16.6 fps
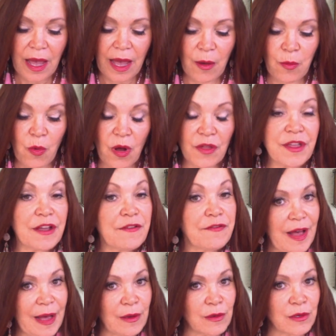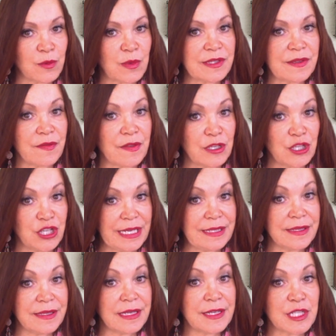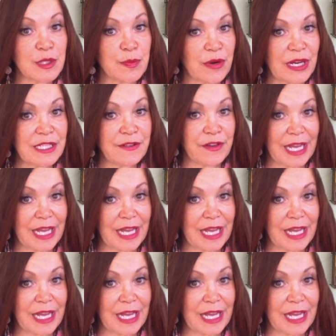And what they found was that the genes that expressed